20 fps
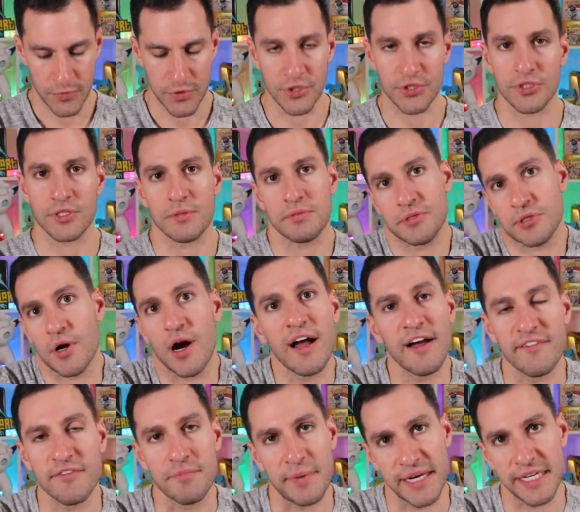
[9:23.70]
to
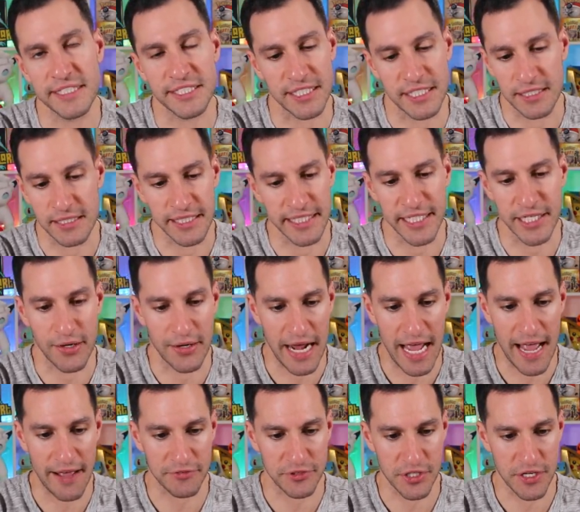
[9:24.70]
subscribe, basically. You don't
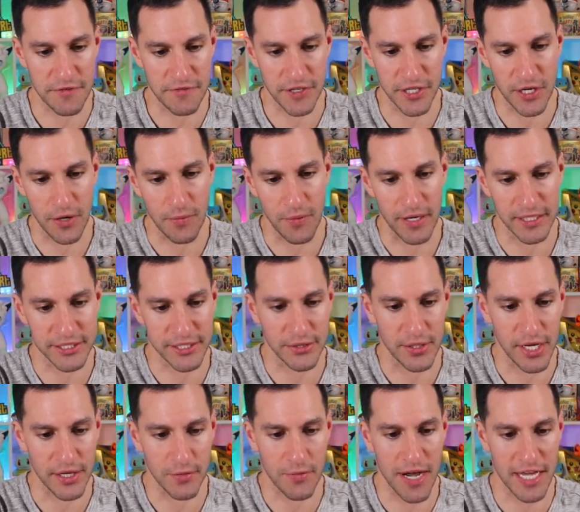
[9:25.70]
have to if you don't want
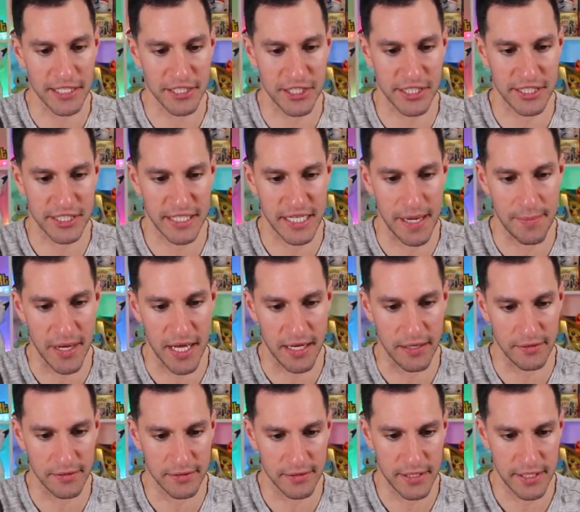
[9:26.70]
to. Otherwise, just come
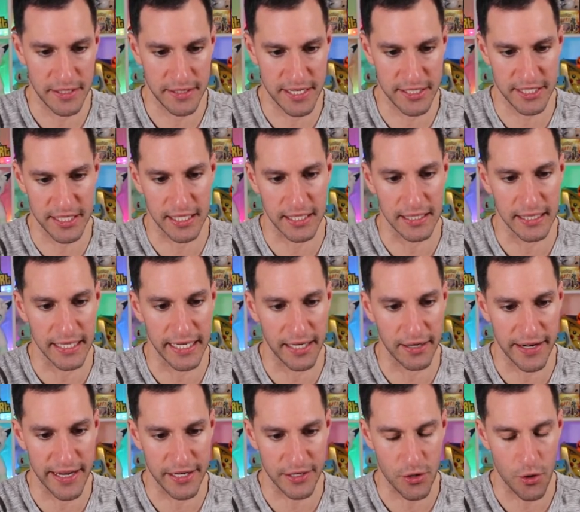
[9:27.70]
on. There's a
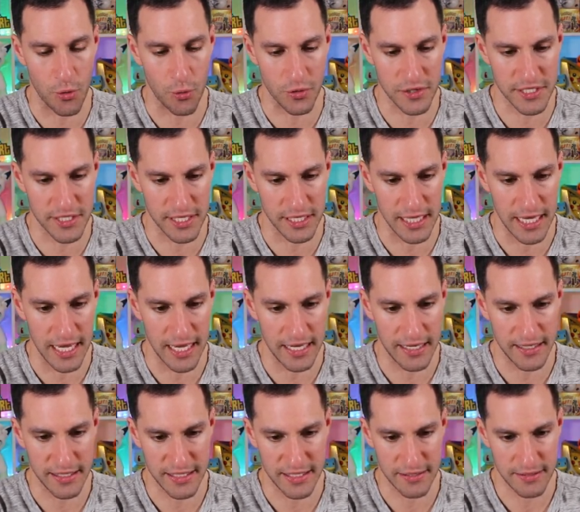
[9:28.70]
Galarian
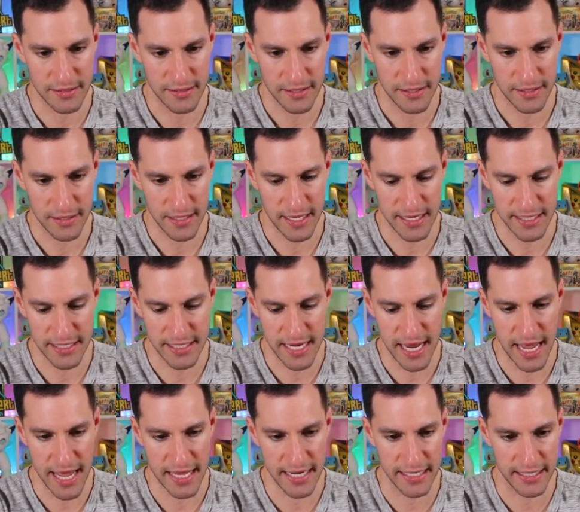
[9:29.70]
Corsola. It's kind of
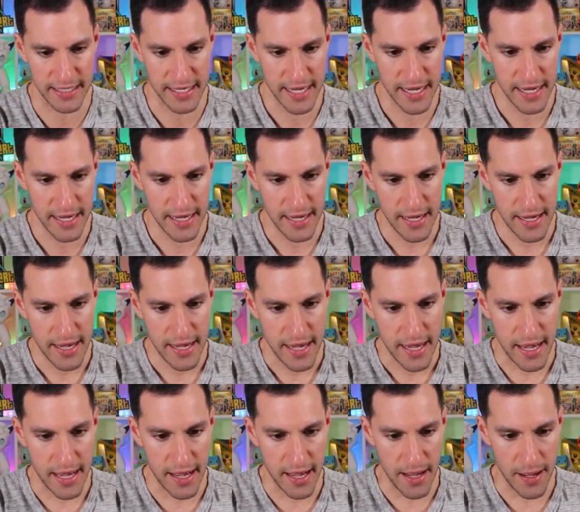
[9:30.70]
sad.
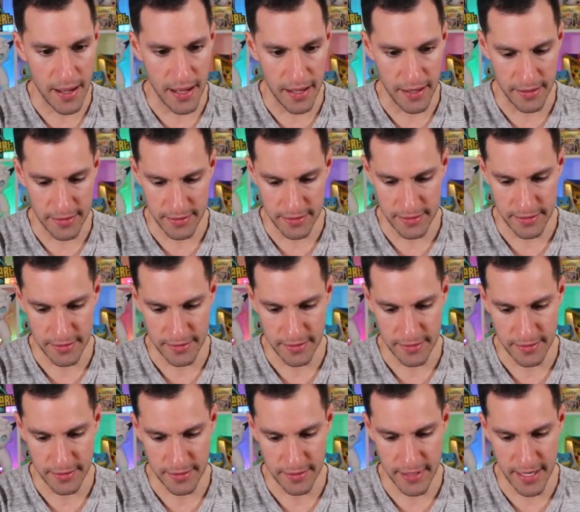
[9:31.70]
Oh,
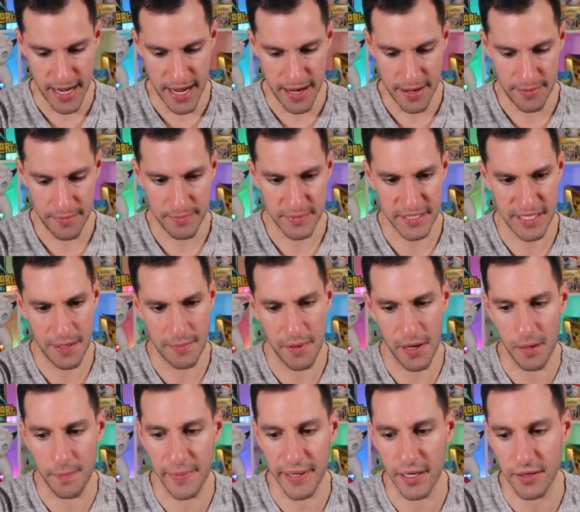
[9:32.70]
okay. Is that a
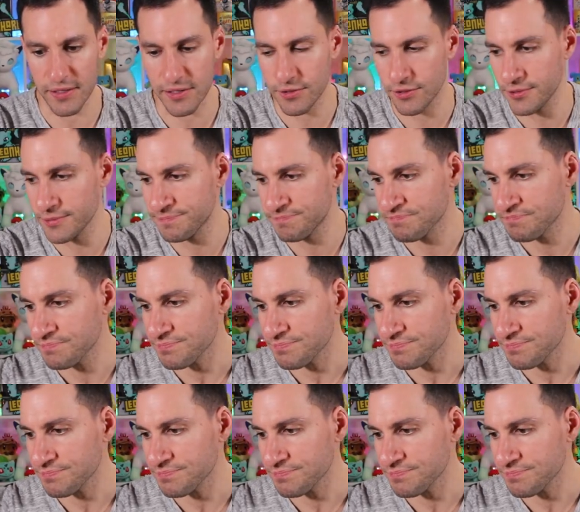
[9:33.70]
Barbarical?